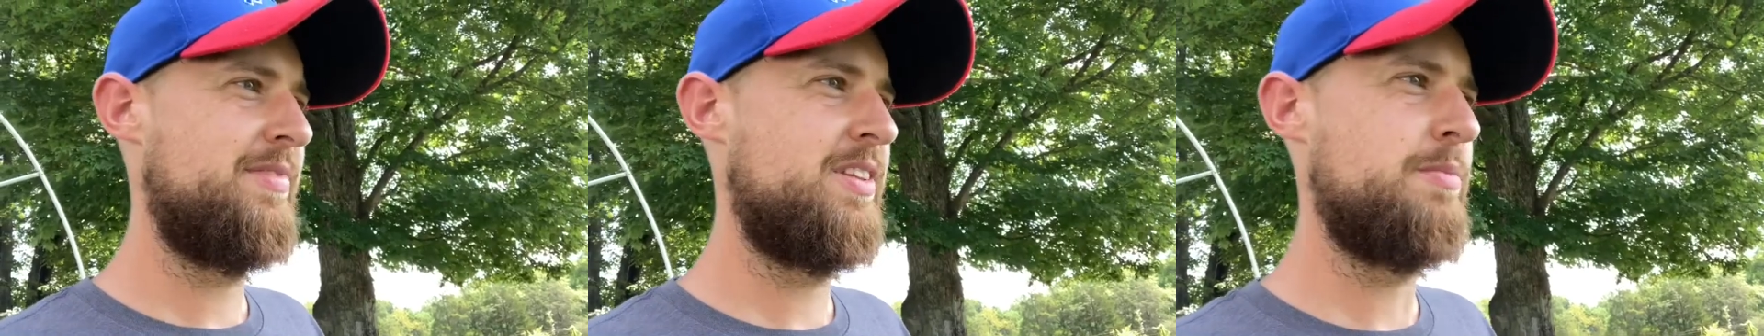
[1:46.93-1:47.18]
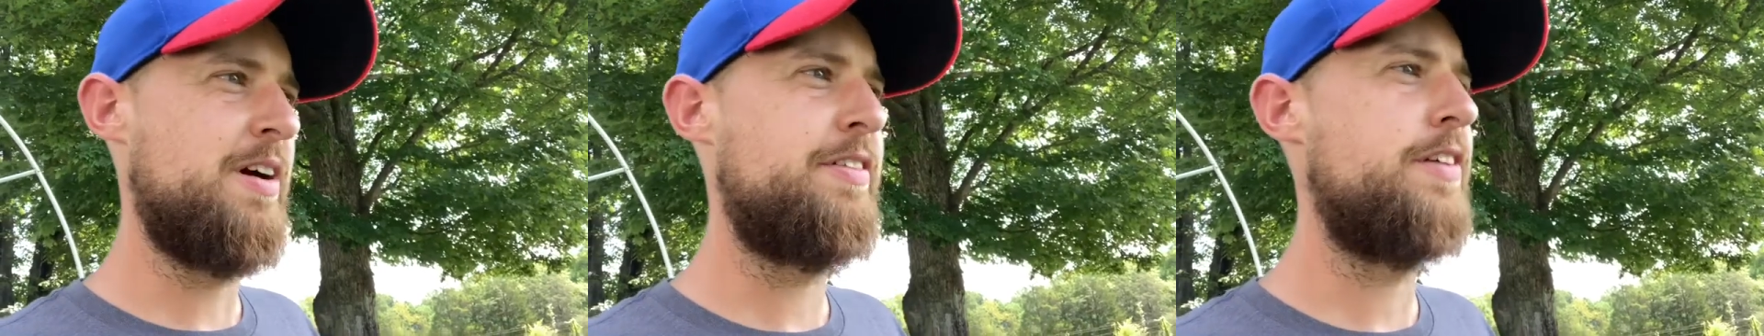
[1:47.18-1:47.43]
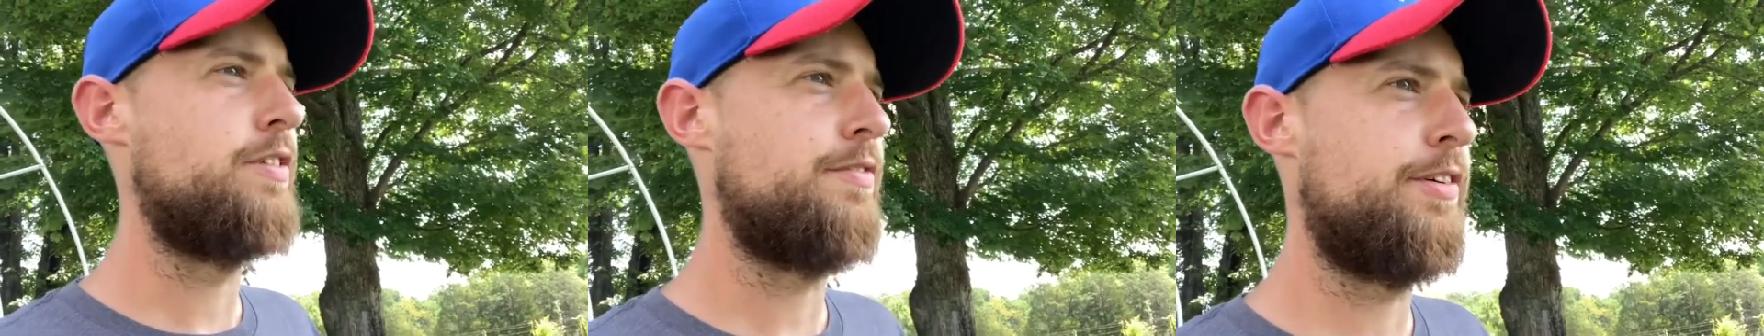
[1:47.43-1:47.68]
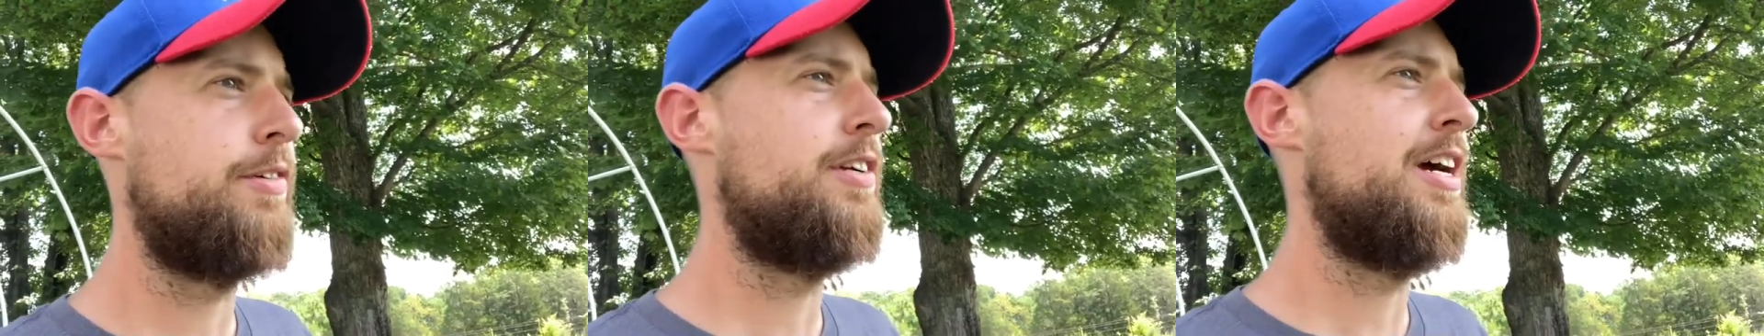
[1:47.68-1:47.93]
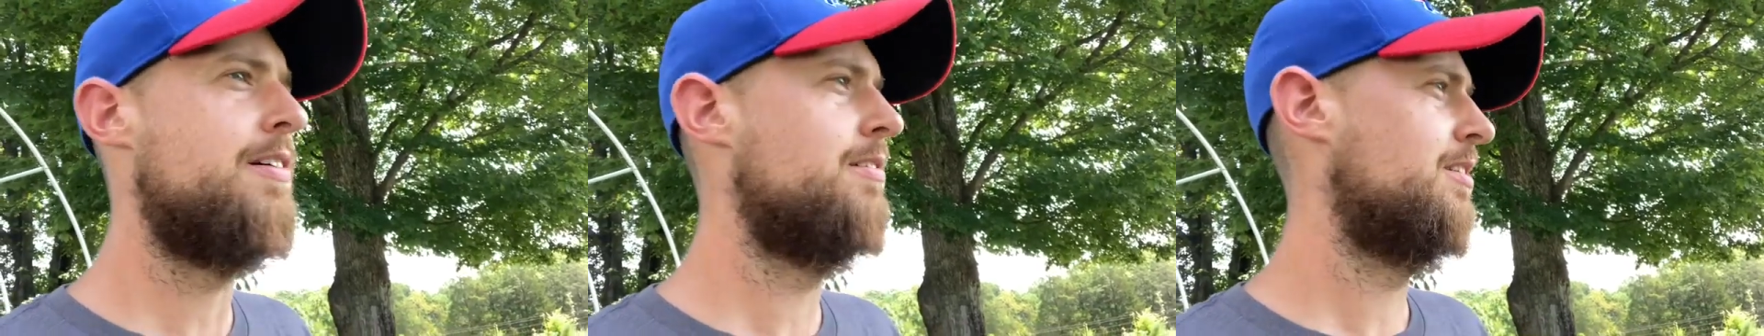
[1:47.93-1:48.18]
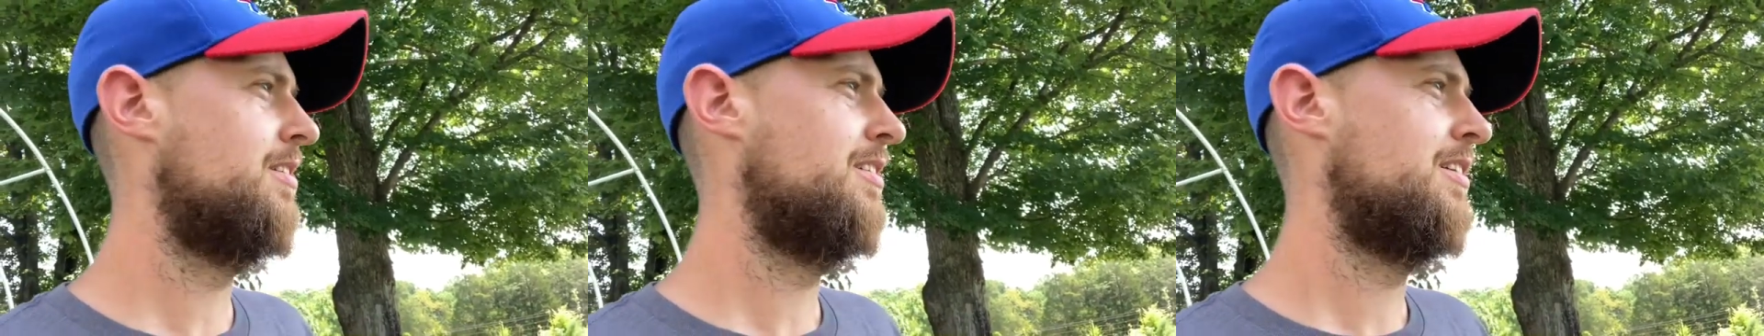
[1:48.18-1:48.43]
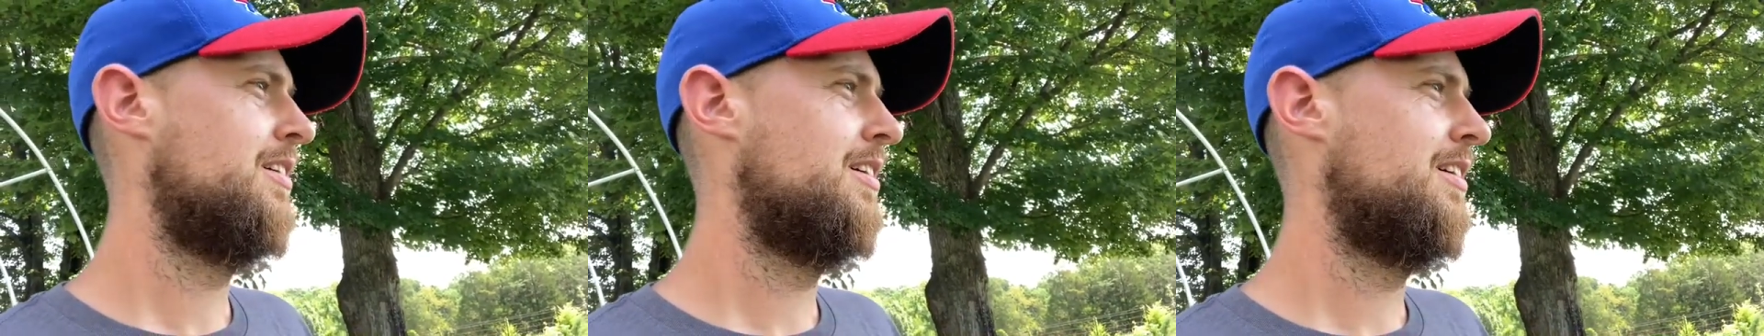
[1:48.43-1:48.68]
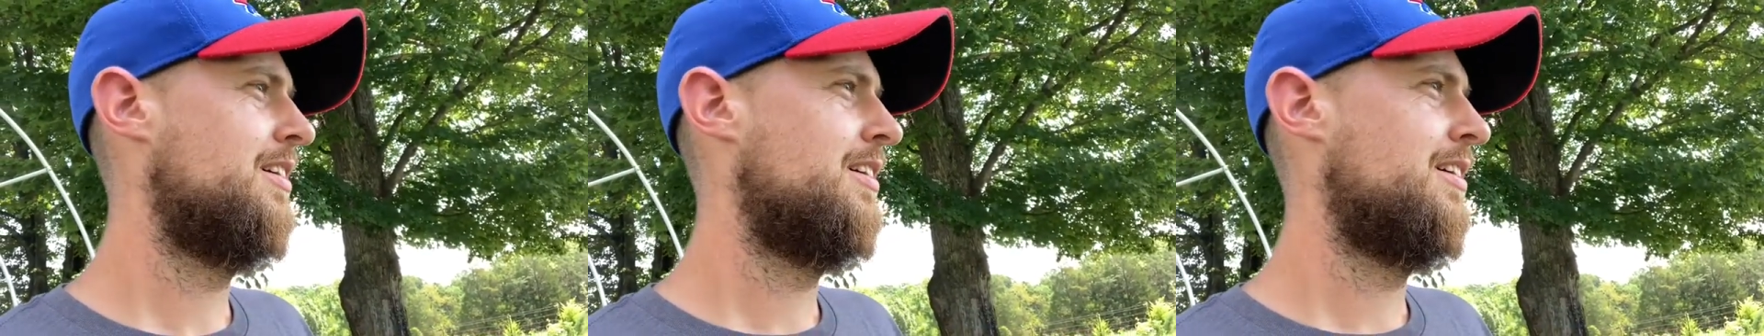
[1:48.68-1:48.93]
They're my favorite food now,
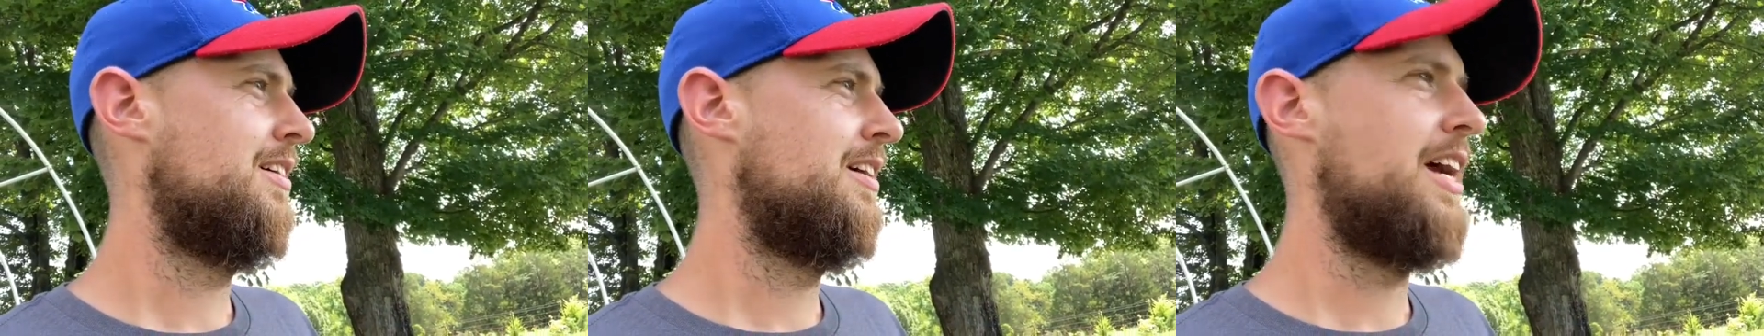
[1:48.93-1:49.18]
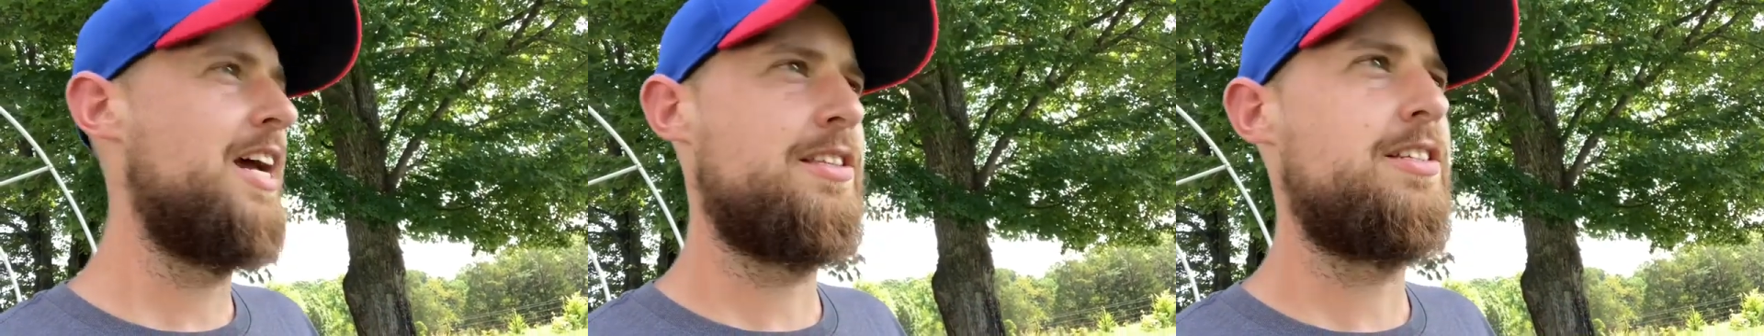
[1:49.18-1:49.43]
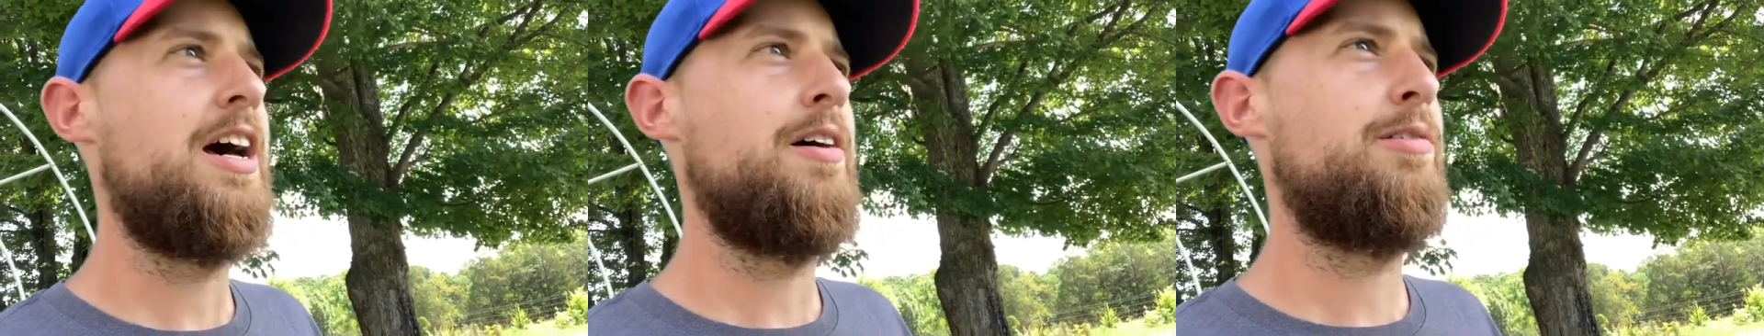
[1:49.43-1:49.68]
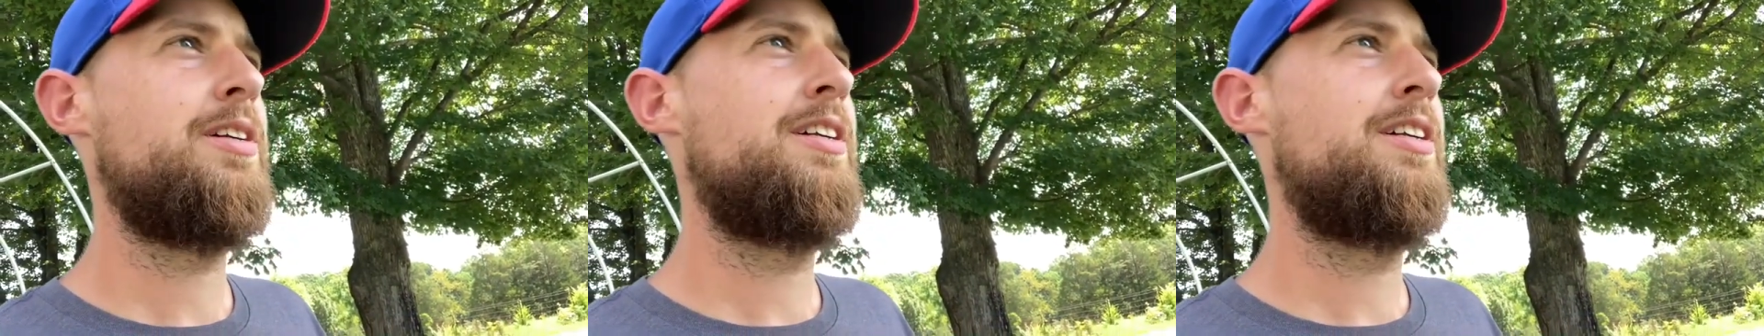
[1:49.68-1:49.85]
hands down.